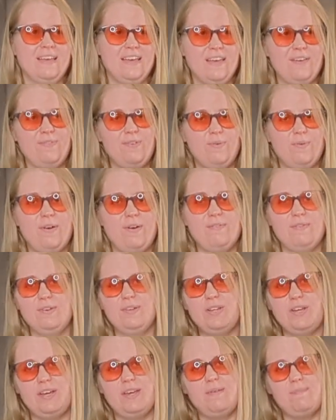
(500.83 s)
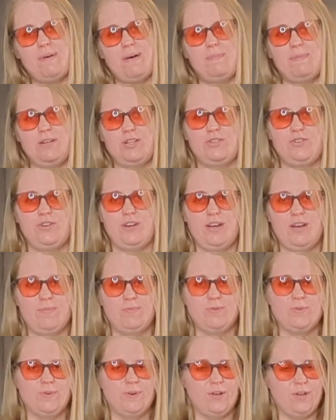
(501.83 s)
If you ever look in my measuring cup
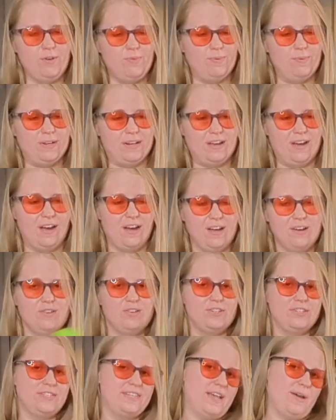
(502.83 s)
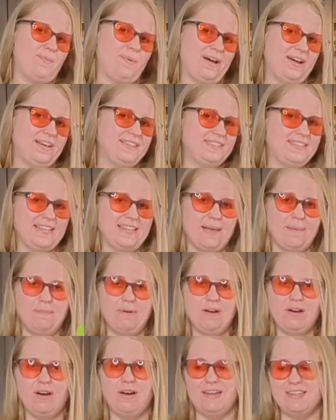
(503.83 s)
drawer, you would understand why I say that,
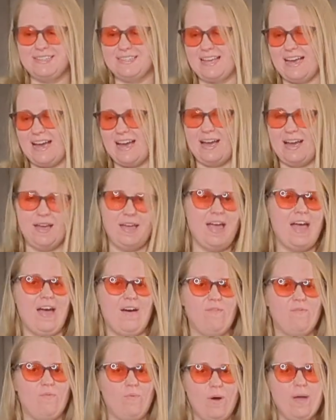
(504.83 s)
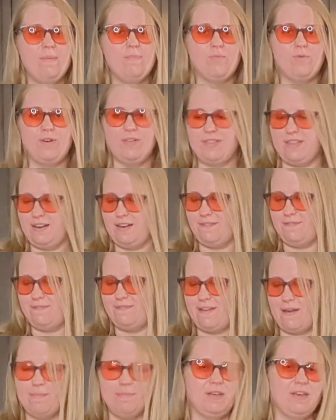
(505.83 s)
because I have way more than a
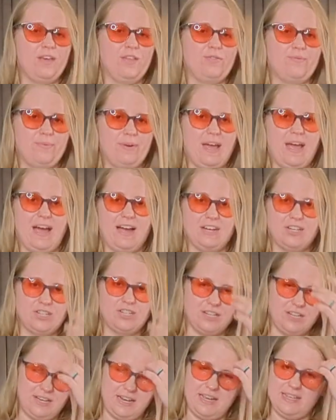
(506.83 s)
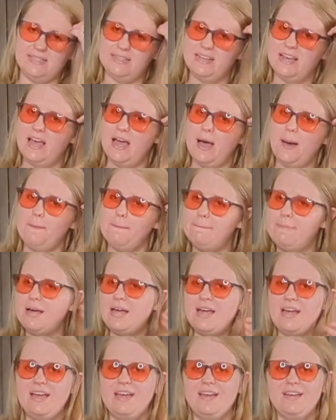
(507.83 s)
family of 3 actually needs.
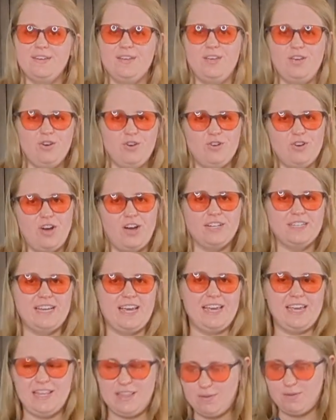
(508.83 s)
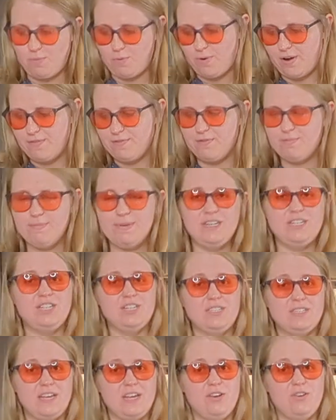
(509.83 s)
But you're not taking them away from me,
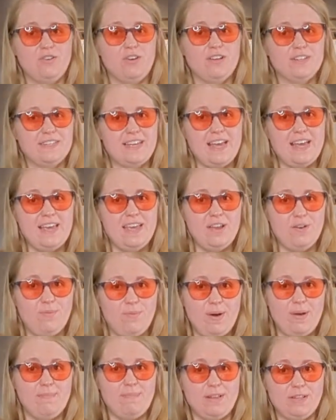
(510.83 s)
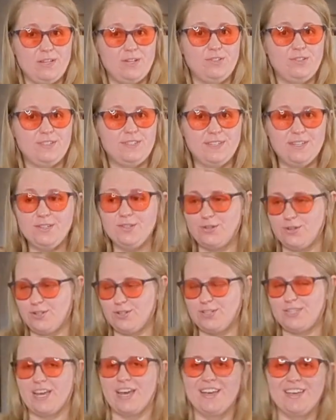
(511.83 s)
just like you're not taking away my little
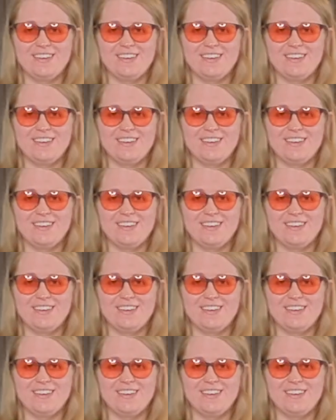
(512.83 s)
scissors.